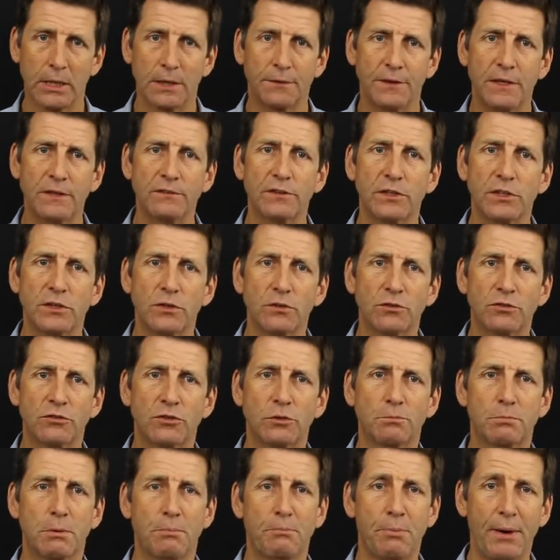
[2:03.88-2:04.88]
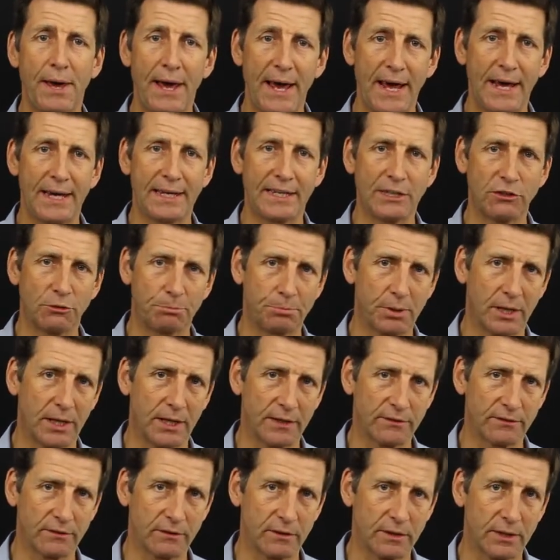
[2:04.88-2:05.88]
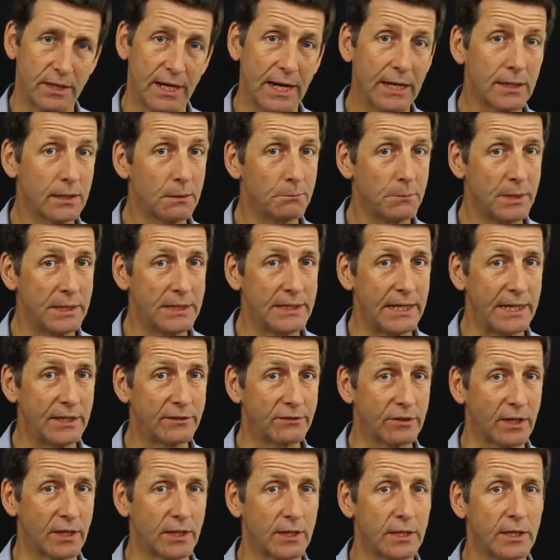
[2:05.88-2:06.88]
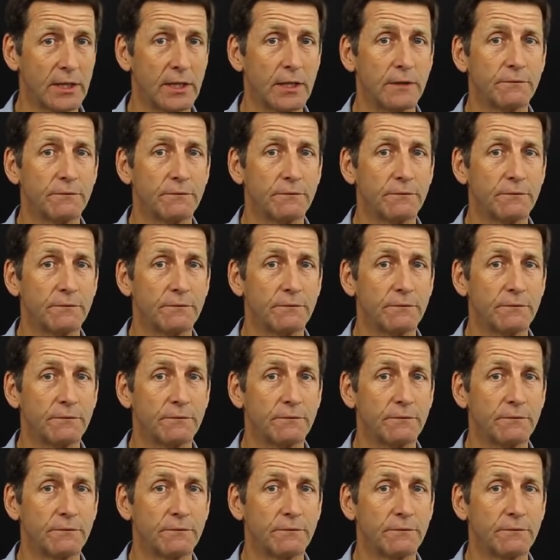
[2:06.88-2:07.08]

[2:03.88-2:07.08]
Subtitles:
These are used to prepare each person and the mediator